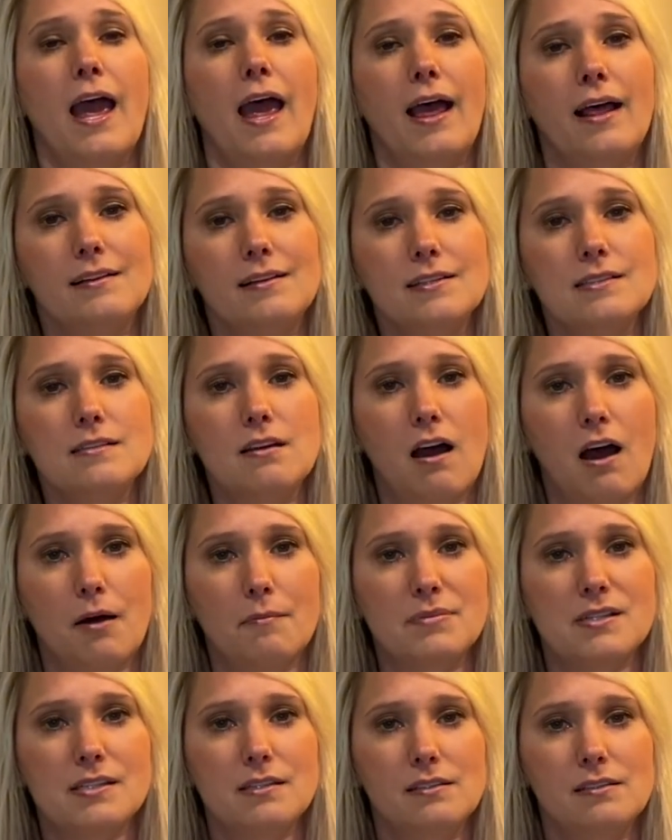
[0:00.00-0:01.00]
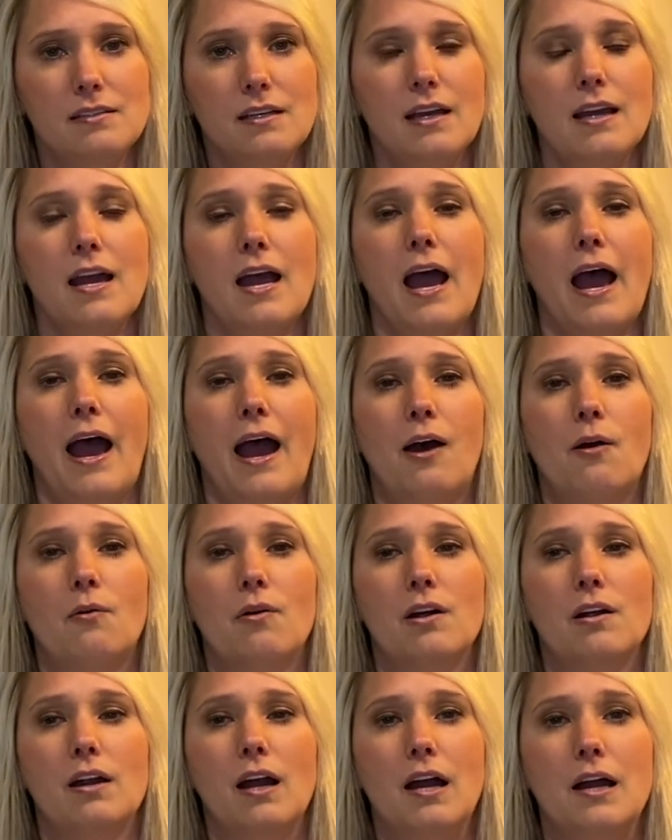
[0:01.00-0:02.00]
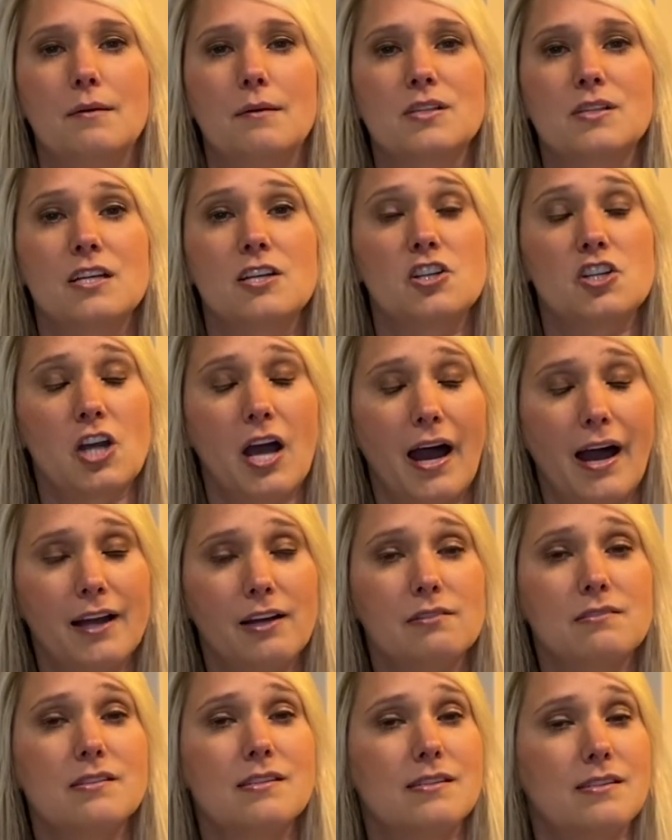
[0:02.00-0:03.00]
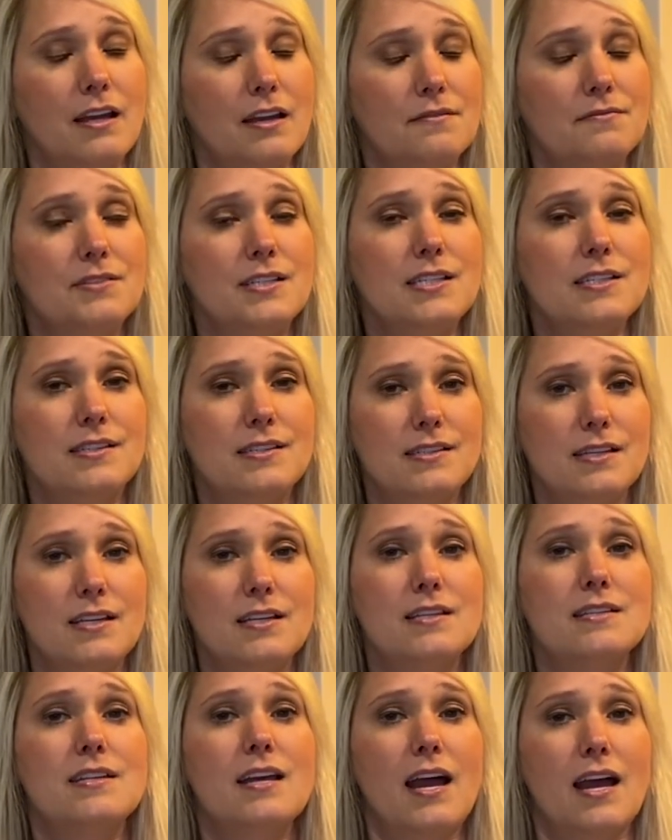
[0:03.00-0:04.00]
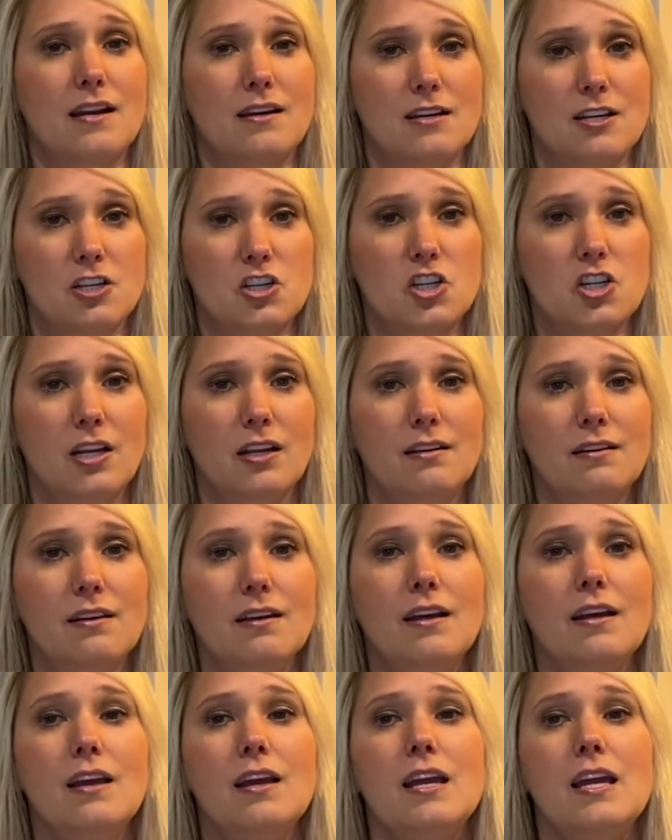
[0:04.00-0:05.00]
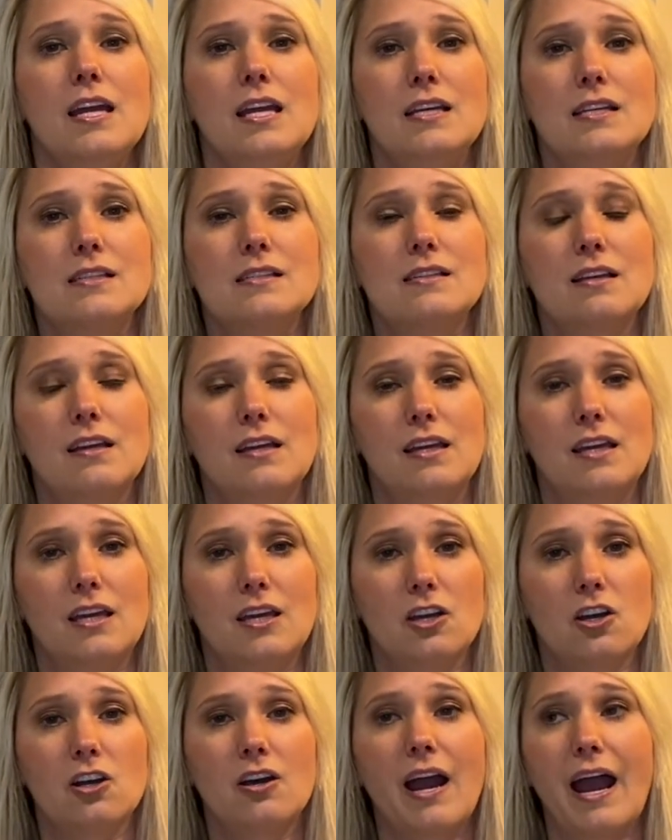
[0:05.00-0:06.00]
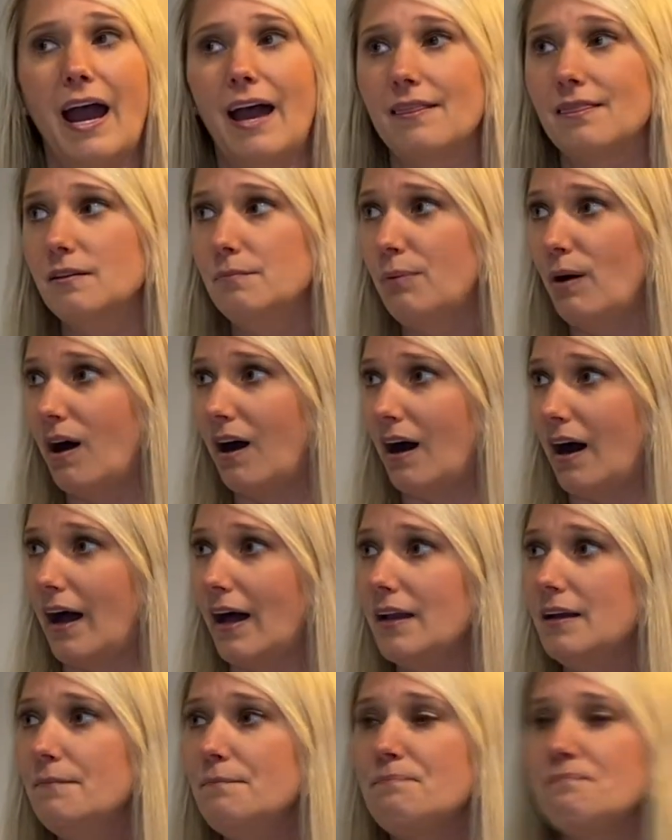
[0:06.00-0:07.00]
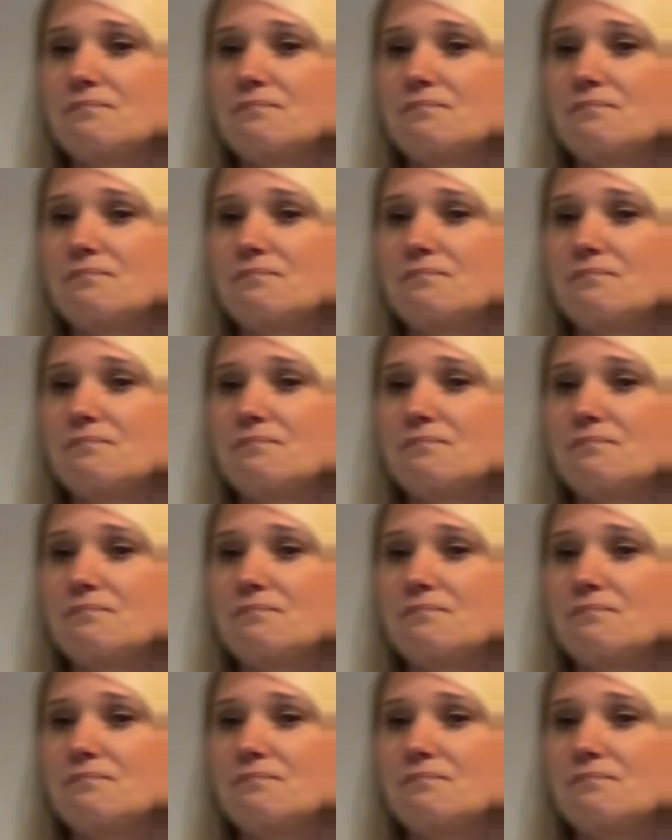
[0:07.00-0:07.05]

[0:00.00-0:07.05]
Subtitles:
Ella Thompson, our child safety seat technician, is here at the pod,